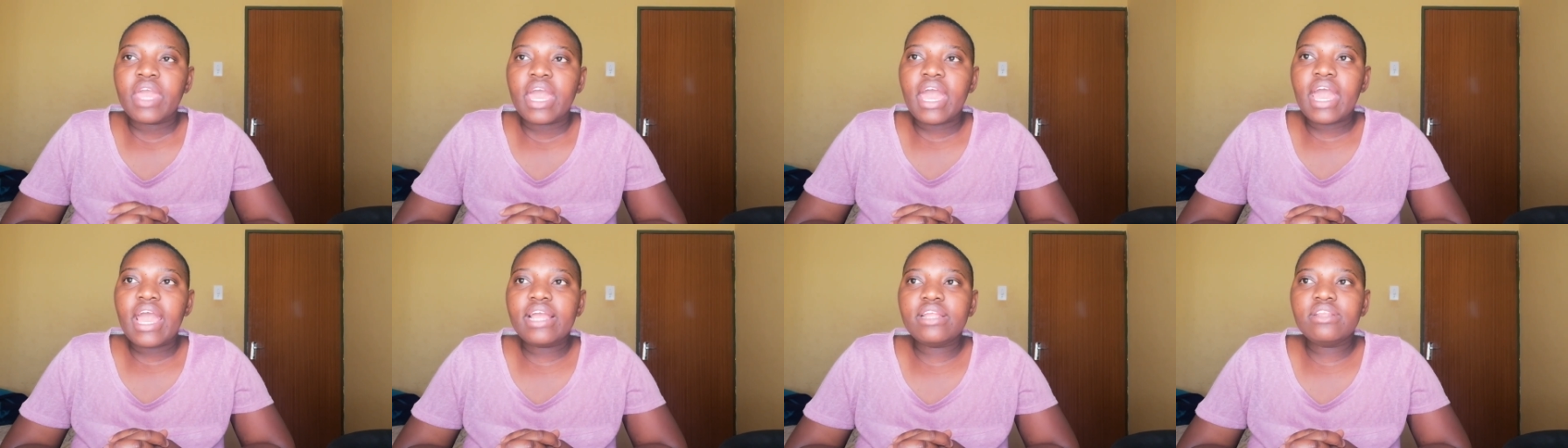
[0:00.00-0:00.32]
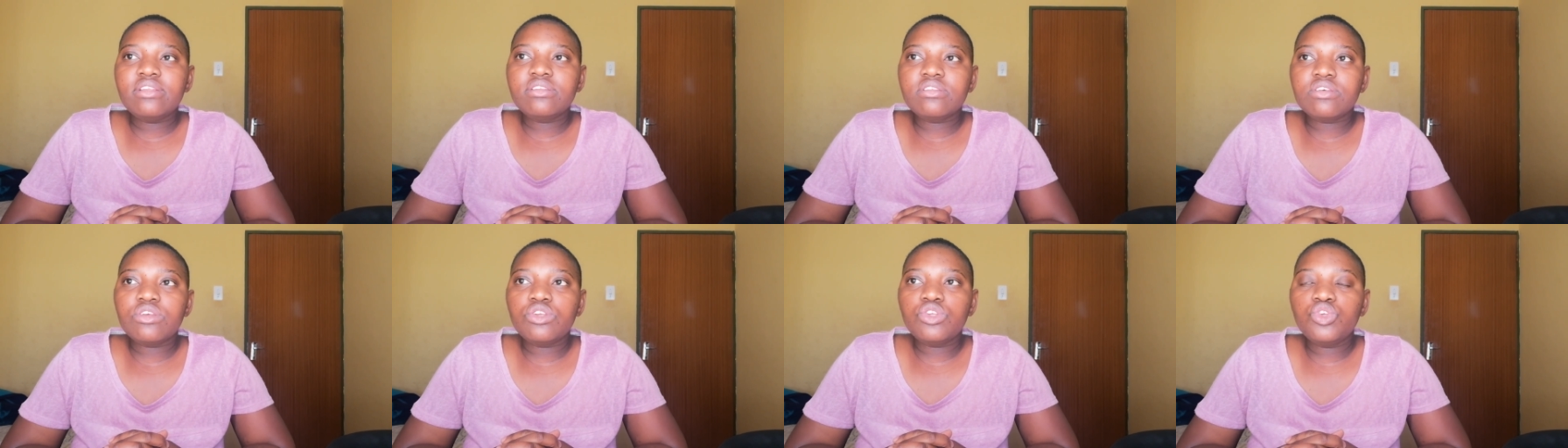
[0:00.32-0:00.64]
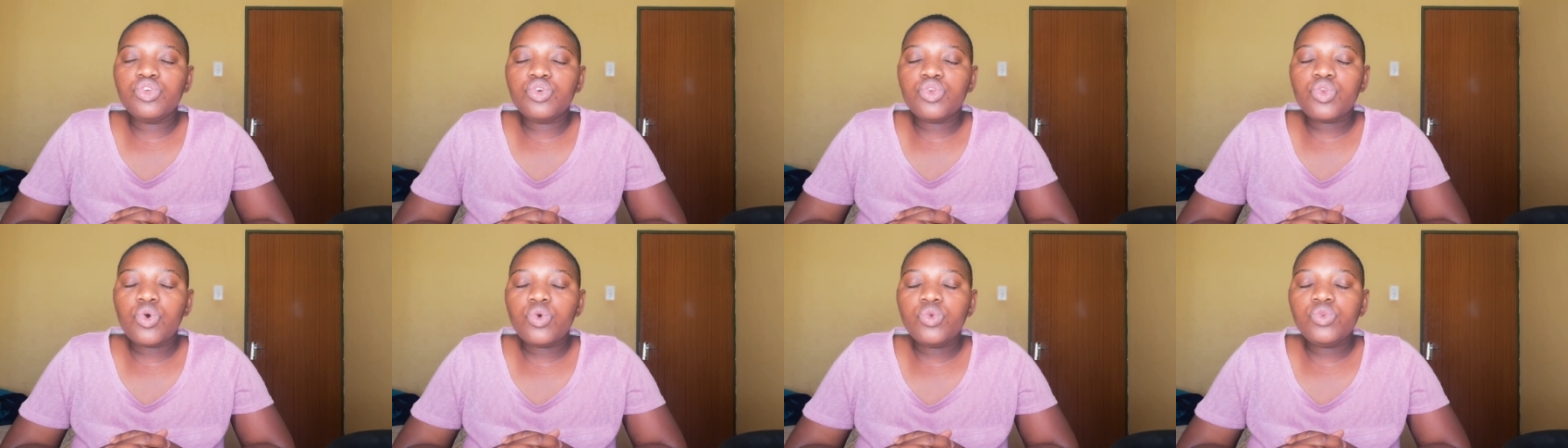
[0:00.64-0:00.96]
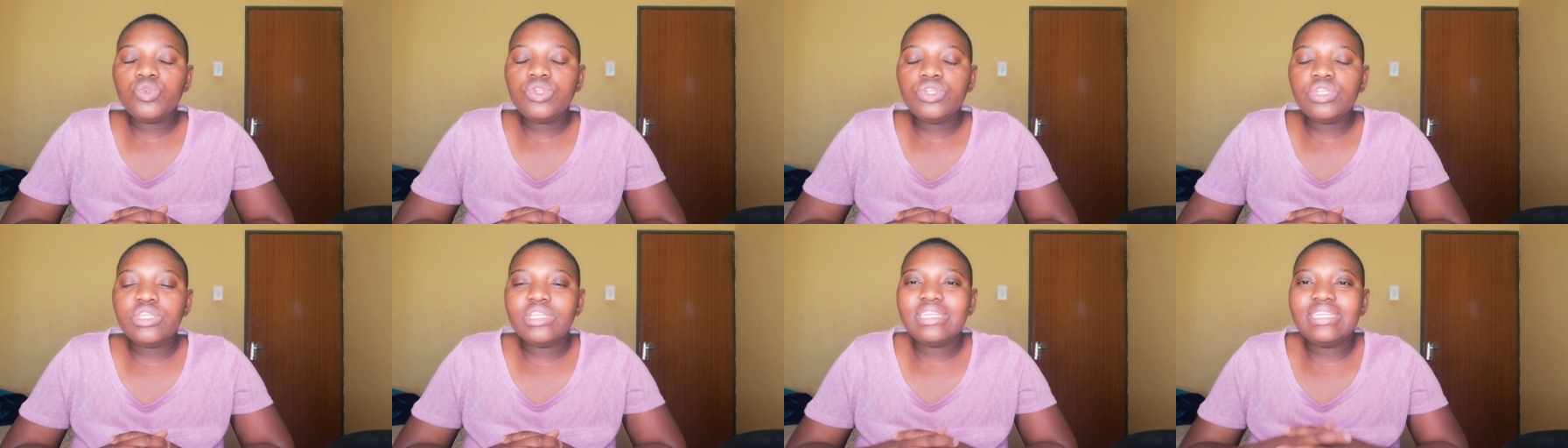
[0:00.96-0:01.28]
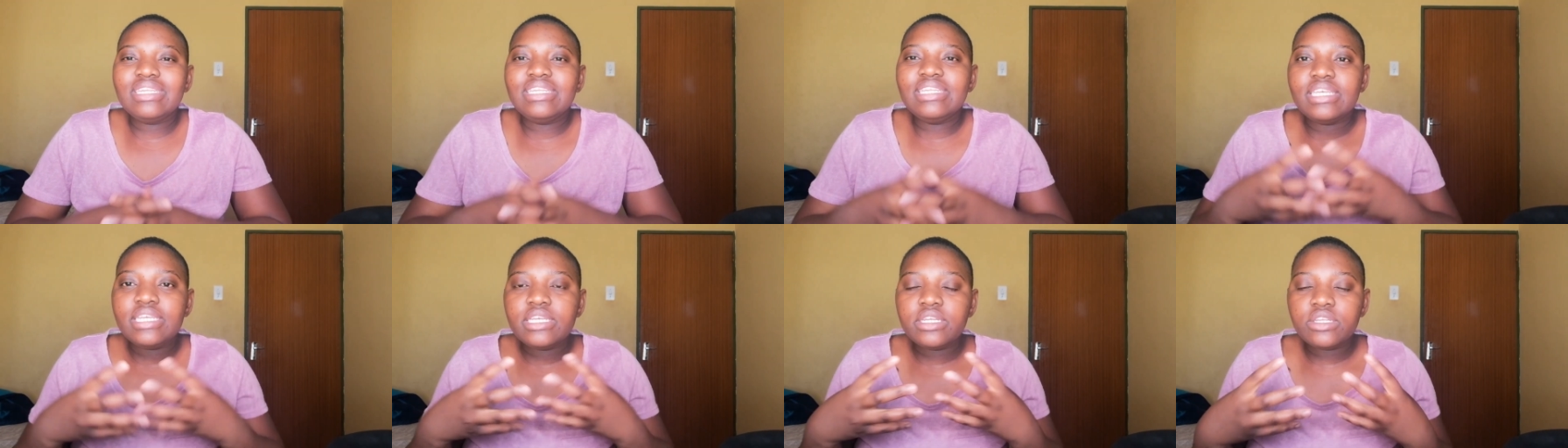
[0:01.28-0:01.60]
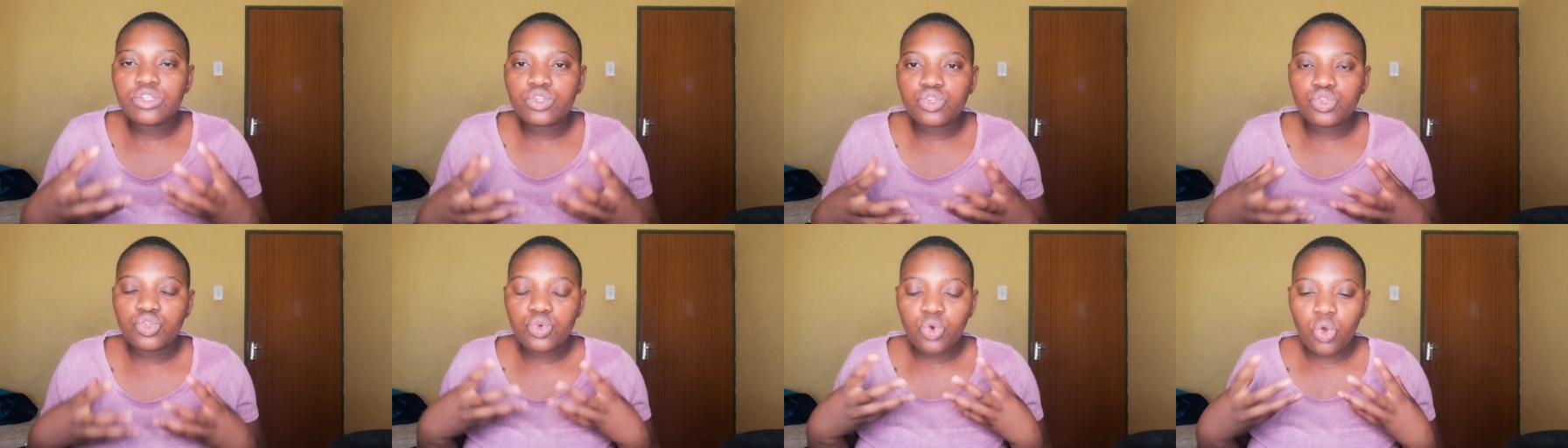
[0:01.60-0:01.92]
And you don't
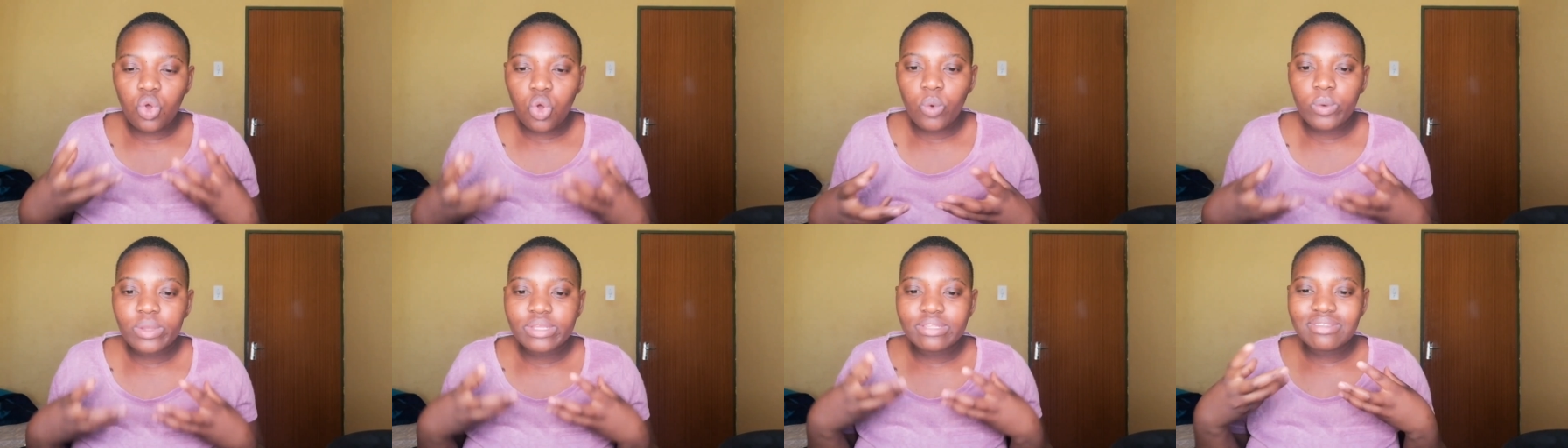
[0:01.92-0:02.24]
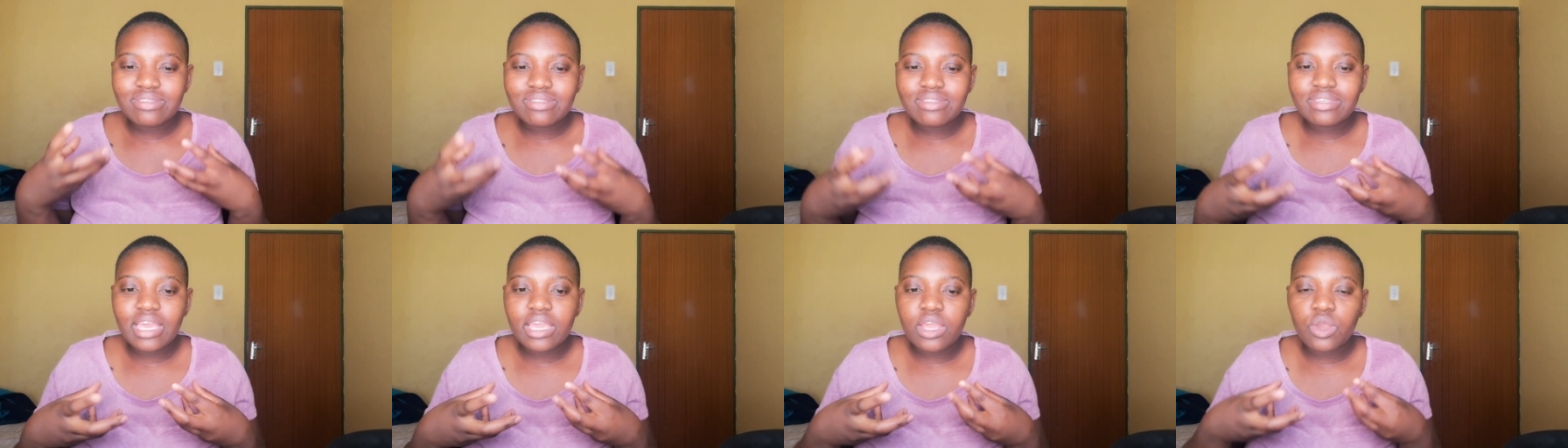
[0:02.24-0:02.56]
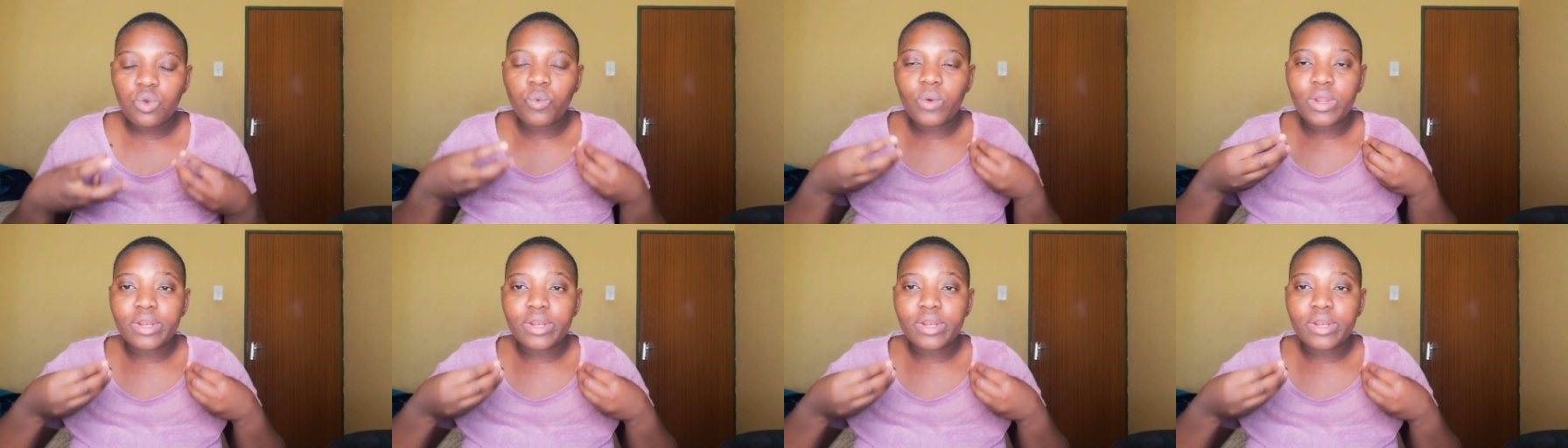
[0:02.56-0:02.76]
need to always take